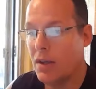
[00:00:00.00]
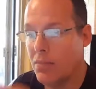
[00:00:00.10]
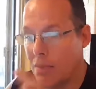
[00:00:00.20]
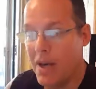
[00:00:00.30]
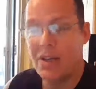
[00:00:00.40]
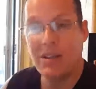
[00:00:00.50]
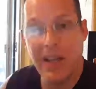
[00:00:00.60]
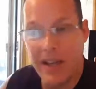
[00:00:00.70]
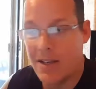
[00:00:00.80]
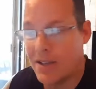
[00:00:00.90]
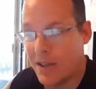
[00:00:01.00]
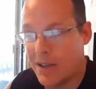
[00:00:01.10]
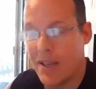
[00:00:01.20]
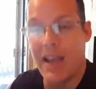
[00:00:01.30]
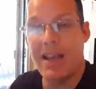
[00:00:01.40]
Michael
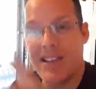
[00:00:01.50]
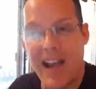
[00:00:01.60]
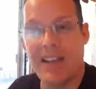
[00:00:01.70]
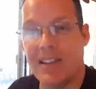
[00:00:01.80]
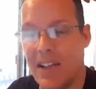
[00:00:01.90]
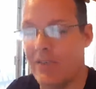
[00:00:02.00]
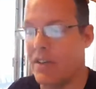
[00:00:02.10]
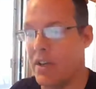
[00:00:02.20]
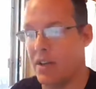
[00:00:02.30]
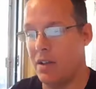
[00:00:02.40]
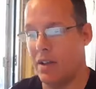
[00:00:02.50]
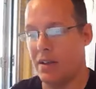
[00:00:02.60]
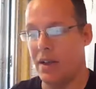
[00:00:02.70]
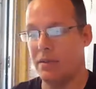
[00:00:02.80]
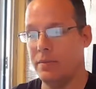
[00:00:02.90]
Hastings, and 9/11. Take a look at
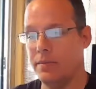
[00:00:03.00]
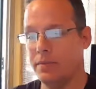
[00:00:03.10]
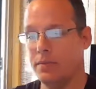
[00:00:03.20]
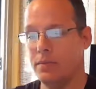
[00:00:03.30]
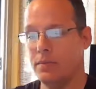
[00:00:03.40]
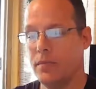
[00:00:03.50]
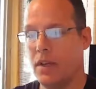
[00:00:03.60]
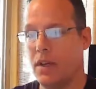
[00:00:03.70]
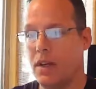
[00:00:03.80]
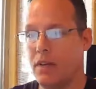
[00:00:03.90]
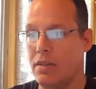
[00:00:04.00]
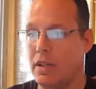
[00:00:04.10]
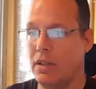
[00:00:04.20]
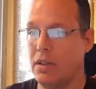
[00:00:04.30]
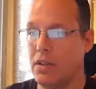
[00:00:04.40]
that. I'm
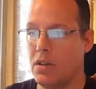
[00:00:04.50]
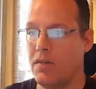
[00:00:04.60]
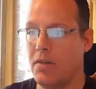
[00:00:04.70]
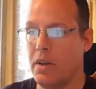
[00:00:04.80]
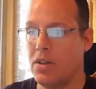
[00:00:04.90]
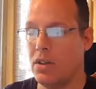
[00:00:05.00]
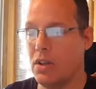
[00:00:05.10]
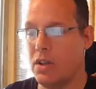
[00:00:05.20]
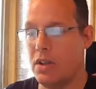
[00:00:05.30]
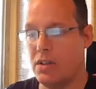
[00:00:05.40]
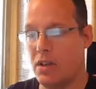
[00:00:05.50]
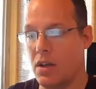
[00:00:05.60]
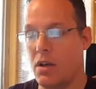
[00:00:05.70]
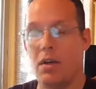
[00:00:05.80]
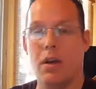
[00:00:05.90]
telling you, this information is
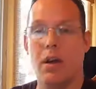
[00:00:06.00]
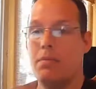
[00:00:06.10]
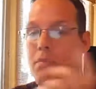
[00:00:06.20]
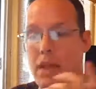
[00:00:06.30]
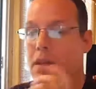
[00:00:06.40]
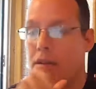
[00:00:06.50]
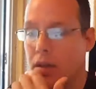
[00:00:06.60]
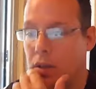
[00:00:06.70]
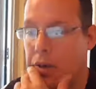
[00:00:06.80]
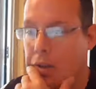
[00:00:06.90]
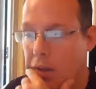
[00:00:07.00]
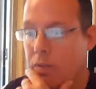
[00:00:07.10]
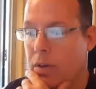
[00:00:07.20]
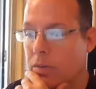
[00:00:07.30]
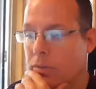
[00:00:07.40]
amazing. I
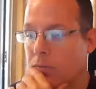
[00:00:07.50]
love it.